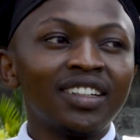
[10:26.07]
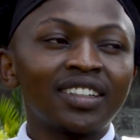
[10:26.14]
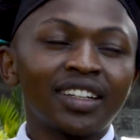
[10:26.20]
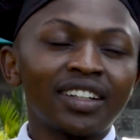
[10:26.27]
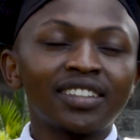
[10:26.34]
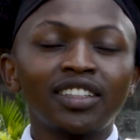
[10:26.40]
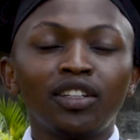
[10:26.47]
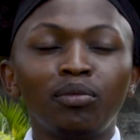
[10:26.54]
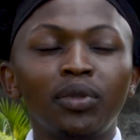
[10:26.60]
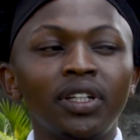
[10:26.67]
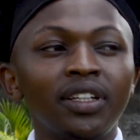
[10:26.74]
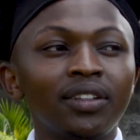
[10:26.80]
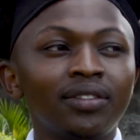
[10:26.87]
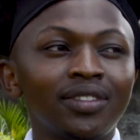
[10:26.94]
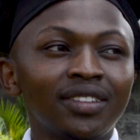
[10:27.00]
trust and
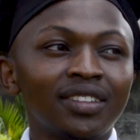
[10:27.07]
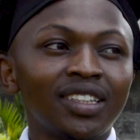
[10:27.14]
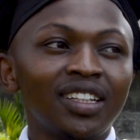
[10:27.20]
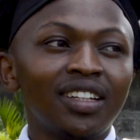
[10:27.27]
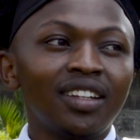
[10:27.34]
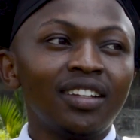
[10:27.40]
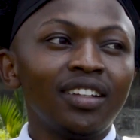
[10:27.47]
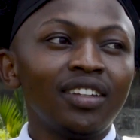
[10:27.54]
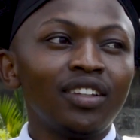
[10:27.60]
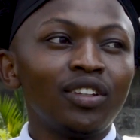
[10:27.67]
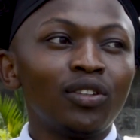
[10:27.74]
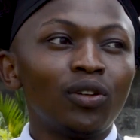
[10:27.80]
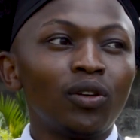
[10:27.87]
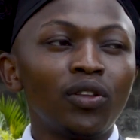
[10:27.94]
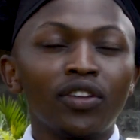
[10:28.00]
belief
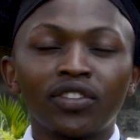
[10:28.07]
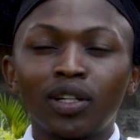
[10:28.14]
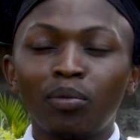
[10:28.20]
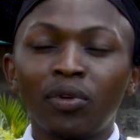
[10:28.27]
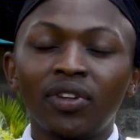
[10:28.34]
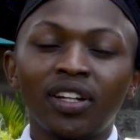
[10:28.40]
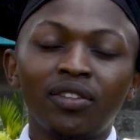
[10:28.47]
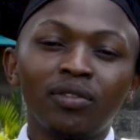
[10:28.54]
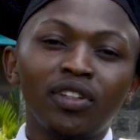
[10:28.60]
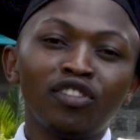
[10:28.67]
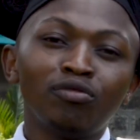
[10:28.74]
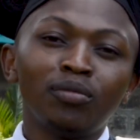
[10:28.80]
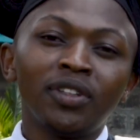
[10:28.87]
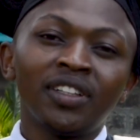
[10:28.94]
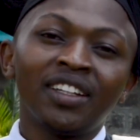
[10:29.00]
and all the support that you
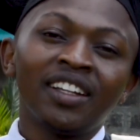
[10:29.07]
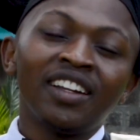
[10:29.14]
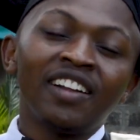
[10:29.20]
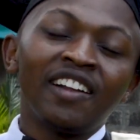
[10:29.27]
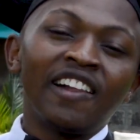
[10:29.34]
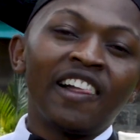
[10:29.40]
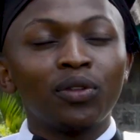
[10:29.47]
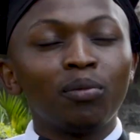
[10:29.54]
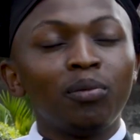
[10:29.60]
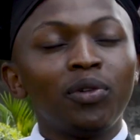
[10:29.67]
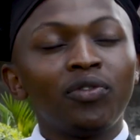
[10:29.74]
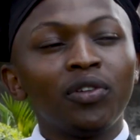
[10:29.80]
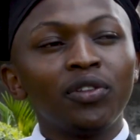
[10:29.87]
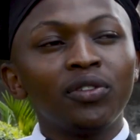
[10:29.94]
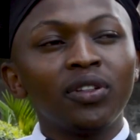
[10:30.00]
gave me.
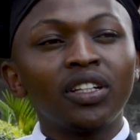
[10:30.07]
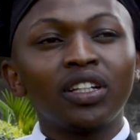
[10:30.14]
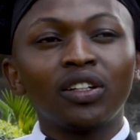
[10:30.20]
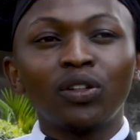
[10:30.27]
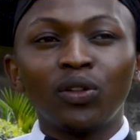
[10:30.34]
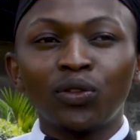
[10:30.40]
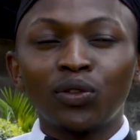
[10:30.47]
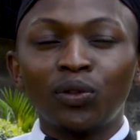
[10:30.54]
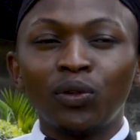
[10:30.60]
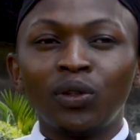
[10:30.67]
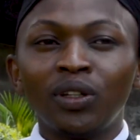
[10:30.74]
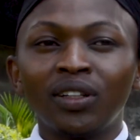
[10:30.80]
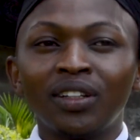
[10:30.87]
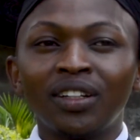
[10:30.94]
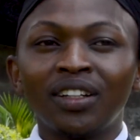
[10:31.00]
Before joining law school,